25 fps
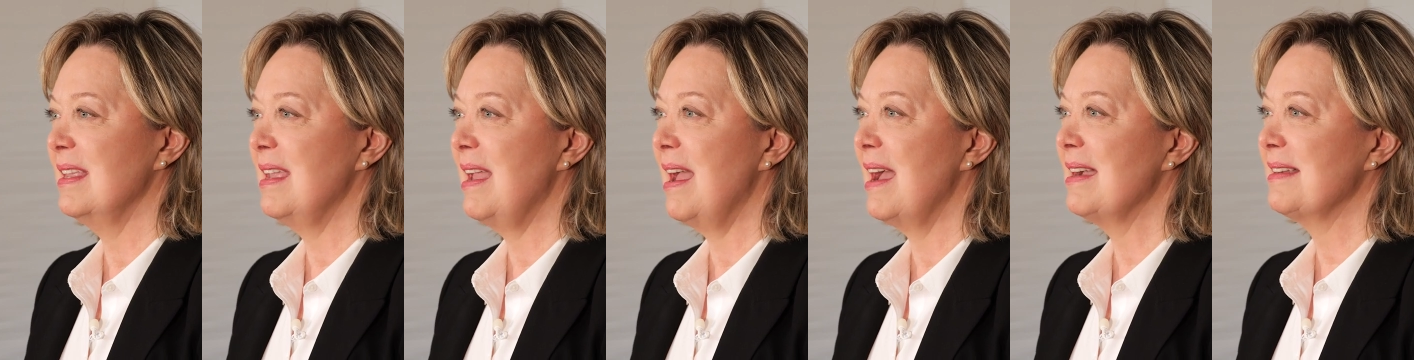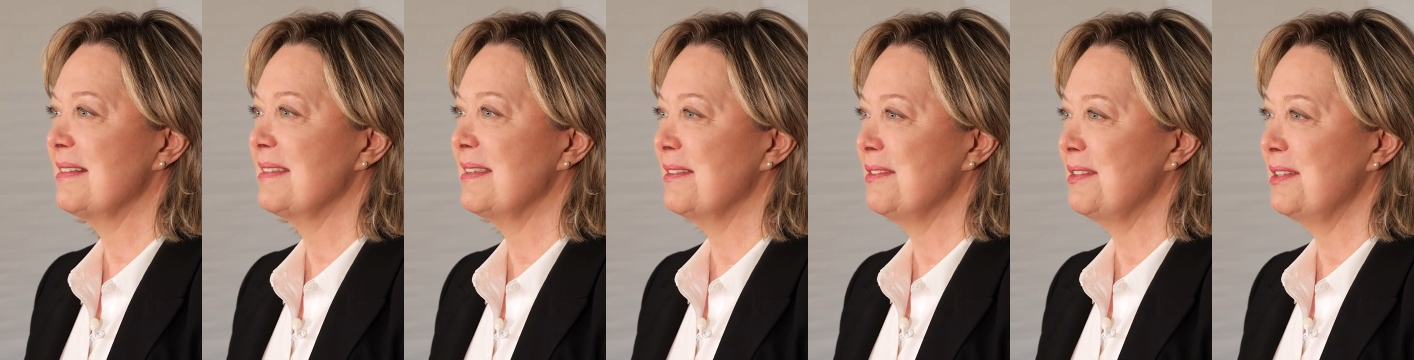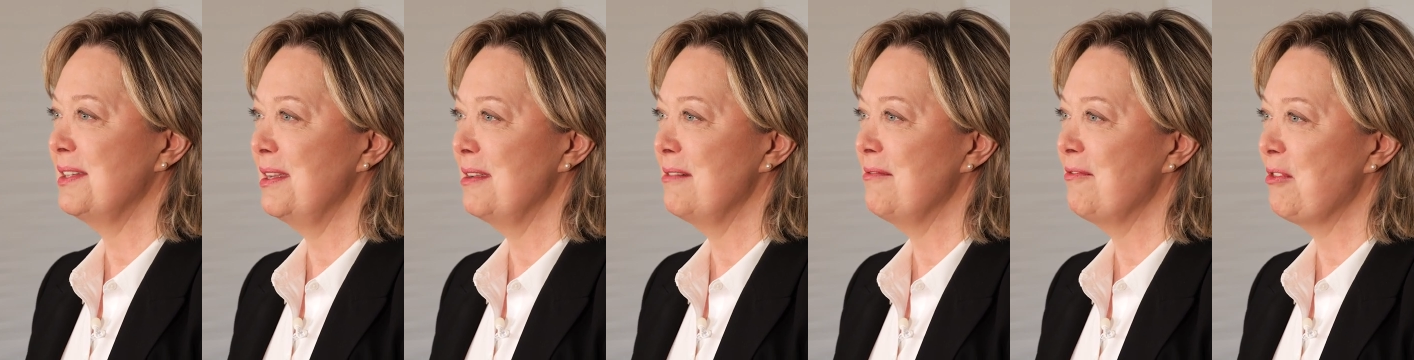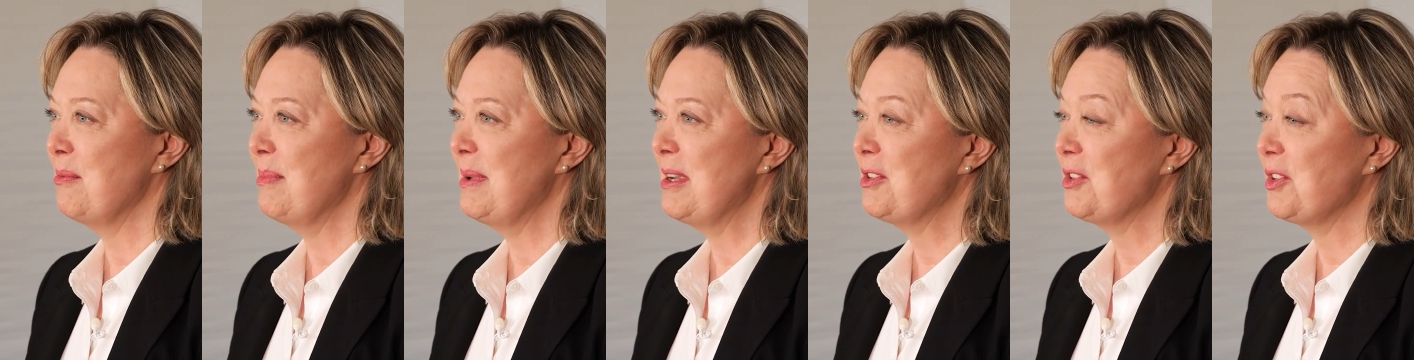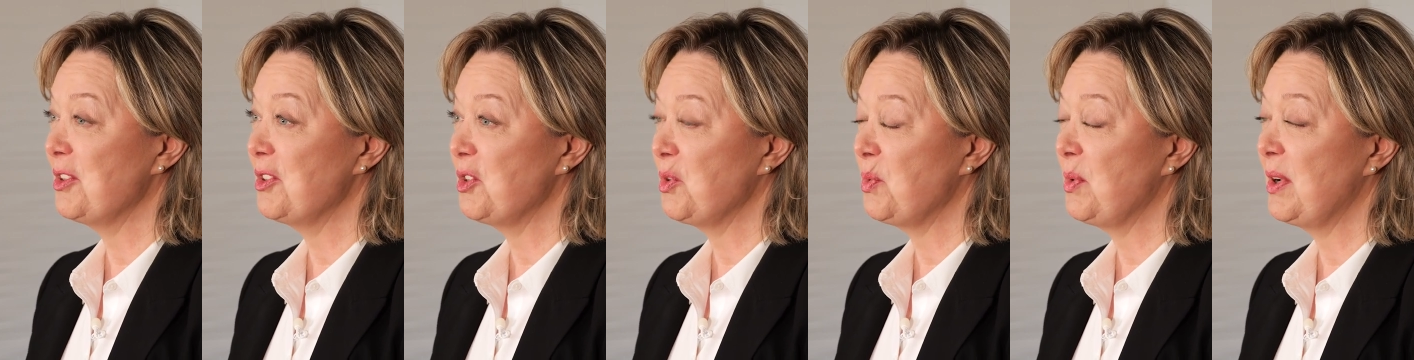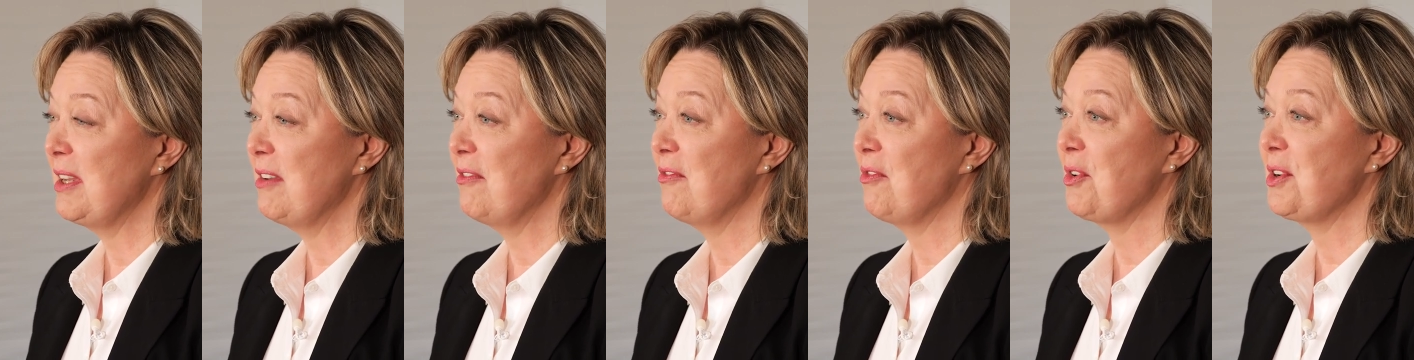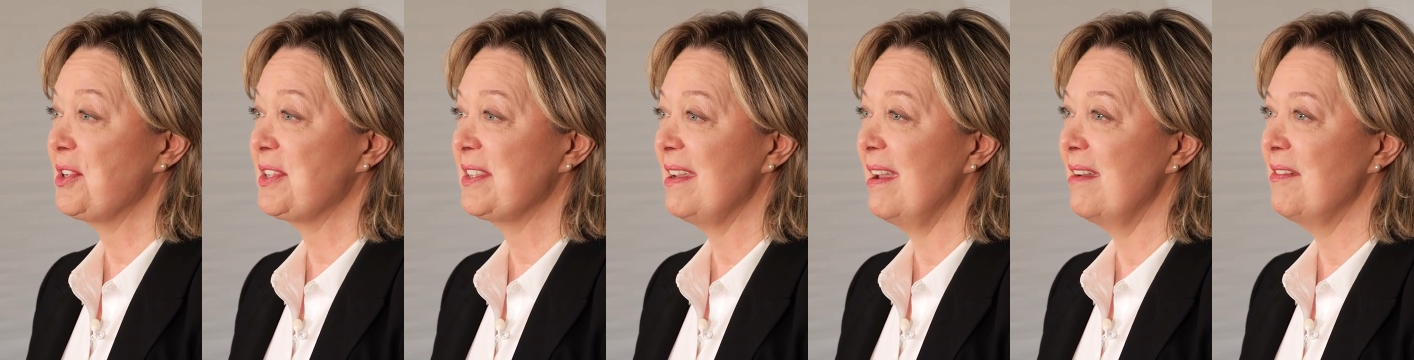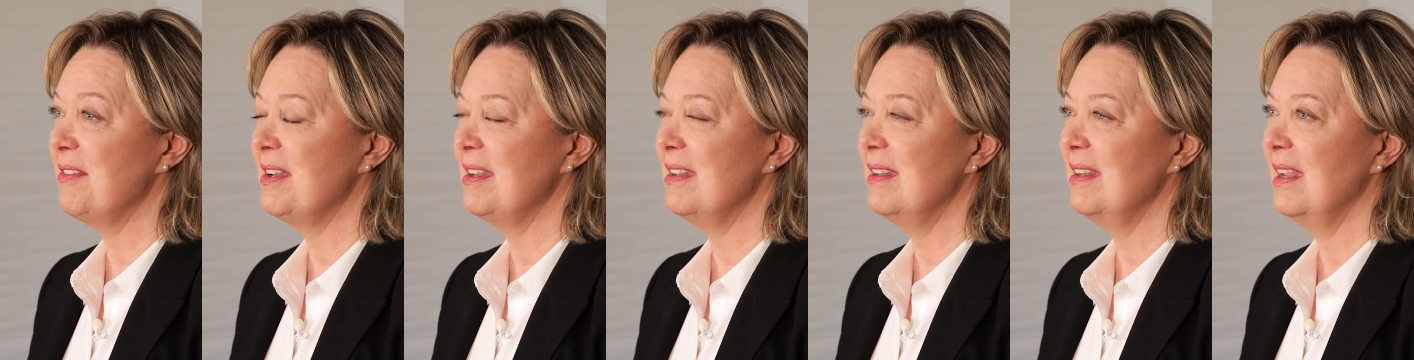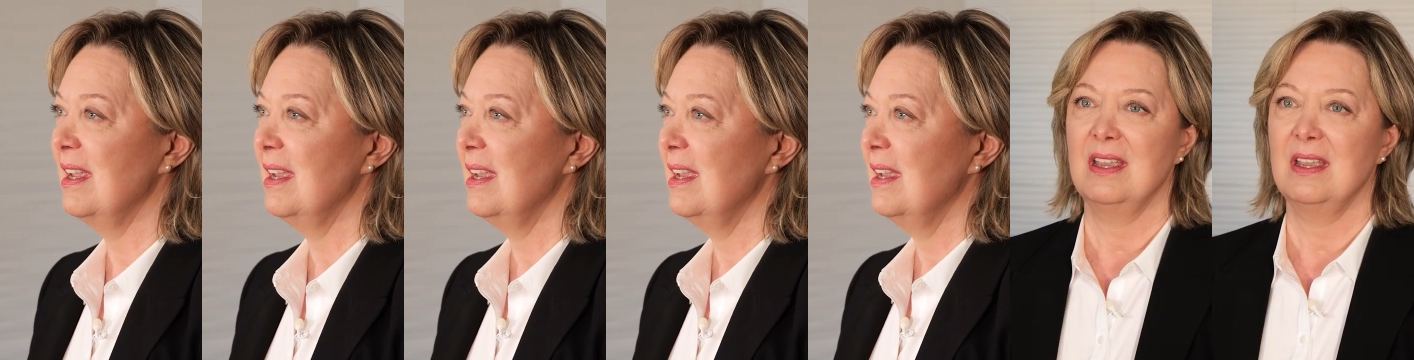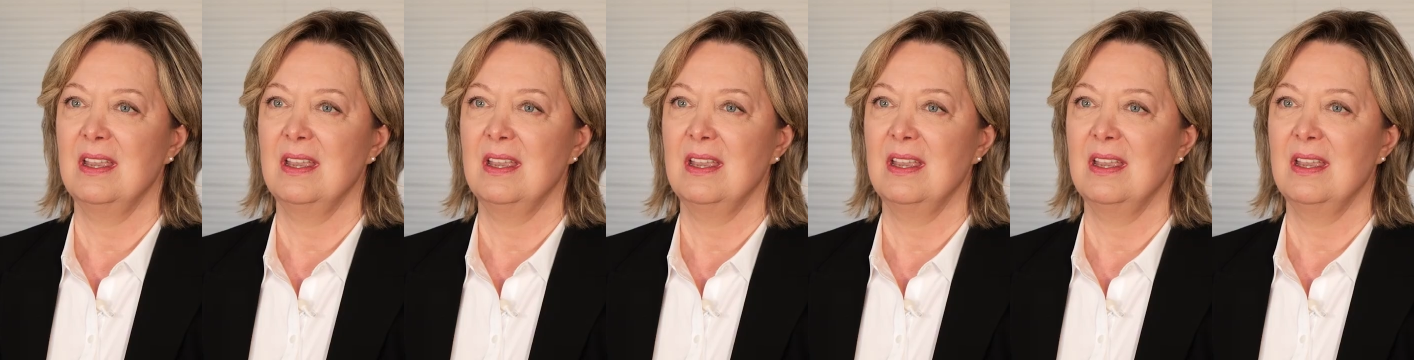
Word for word: the access access to information 24-7,